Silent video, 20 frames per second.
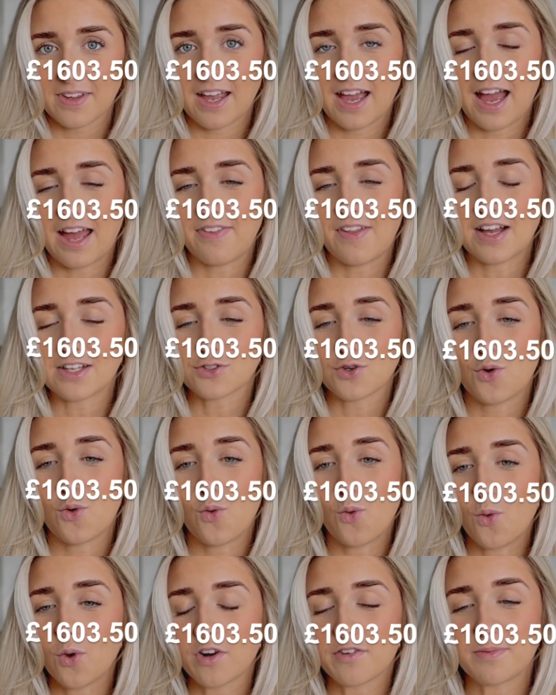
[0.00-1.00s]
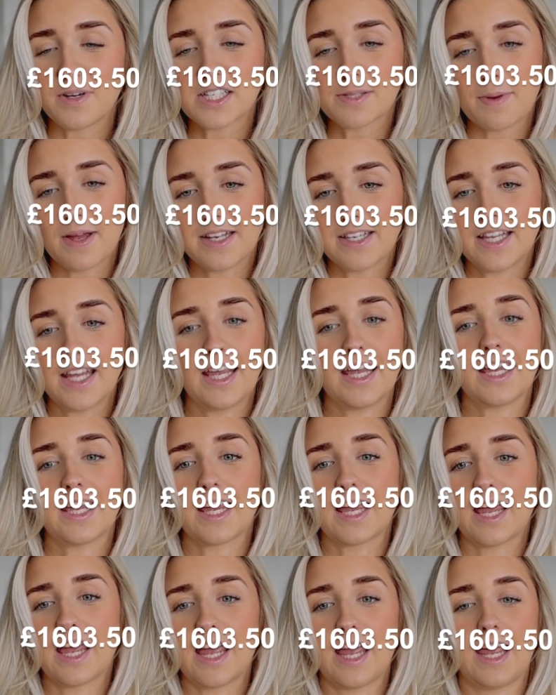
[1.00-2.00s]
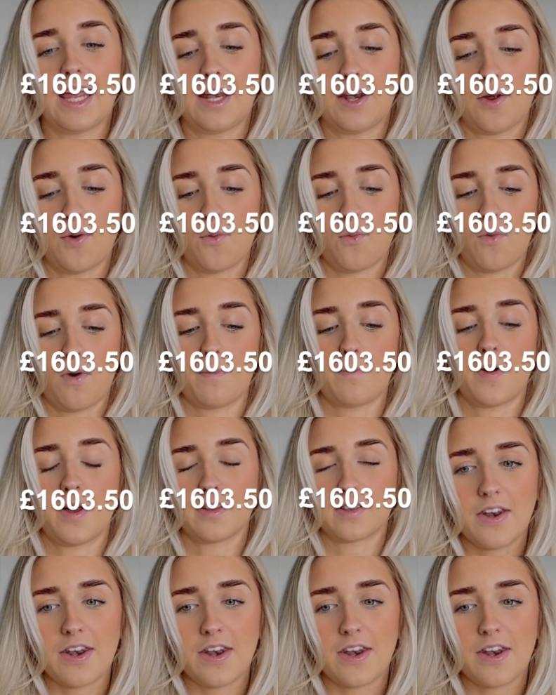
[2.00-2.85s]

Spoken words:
And that's all of my spending in 1 month.